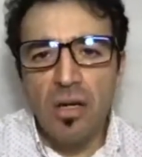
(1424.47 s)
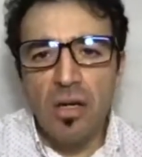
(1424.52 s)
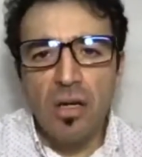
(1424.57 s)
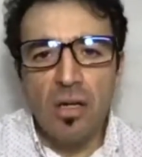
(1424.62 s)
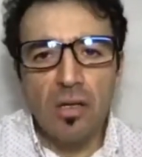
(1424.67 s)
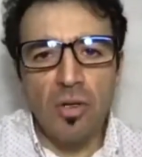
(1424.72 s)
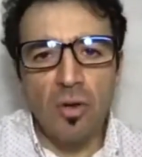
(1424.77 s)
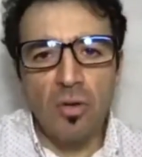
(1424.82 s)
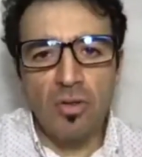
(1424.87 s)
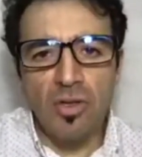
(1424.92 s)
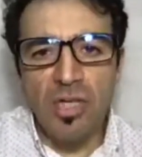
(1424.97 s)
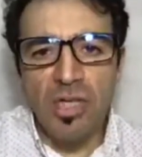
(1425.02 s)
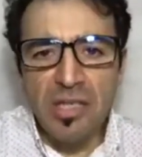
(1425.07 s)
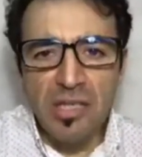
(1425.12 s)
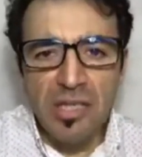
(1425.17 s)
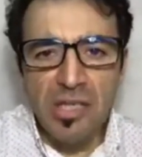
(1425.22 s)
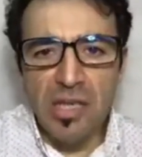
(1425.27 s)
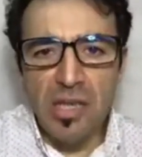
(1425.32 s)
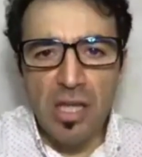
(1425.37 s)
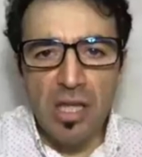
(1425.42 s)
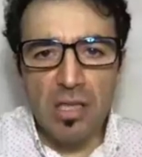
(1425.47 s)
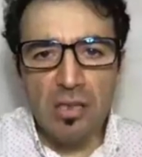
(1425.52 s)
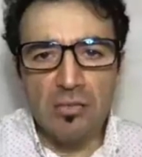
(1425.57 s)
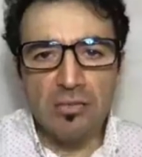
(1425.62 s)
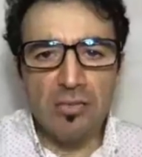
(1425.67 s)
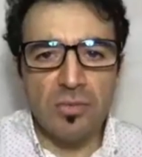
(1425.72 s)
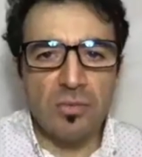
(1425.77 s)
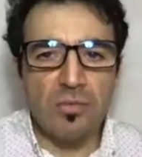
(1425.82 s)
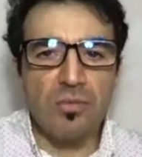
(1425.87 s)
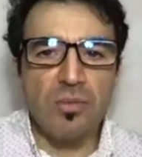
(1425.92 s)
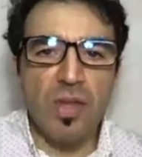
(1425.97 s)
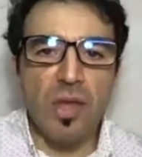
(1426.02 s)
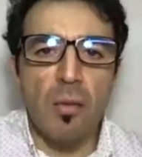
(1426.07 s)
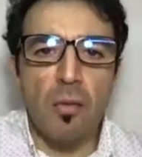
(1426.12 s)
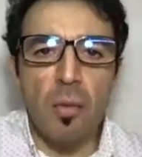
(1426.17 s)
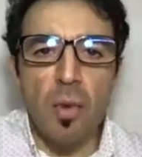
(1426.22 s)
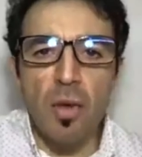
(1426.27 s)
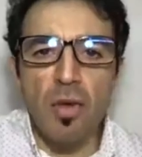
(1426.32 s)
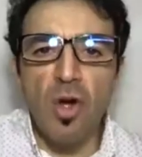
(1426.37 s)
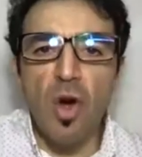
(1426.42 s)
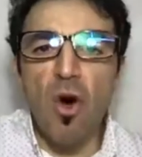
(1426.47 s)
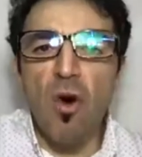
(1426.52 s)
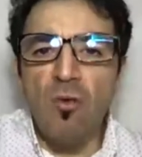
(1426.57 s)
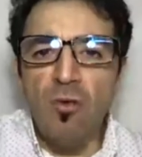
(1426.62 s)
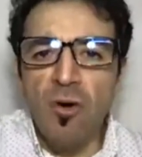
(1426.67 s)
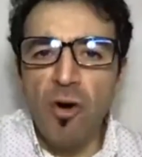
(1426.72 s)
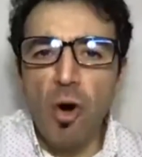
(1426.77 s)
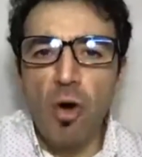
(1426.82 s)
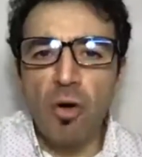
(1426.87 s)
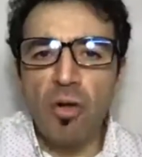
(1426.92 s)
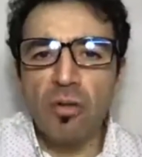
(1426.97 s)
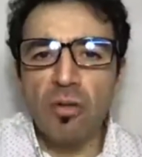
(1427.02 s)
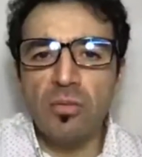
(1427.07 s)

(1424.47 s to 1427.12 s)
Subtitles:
nor detailed, but overall,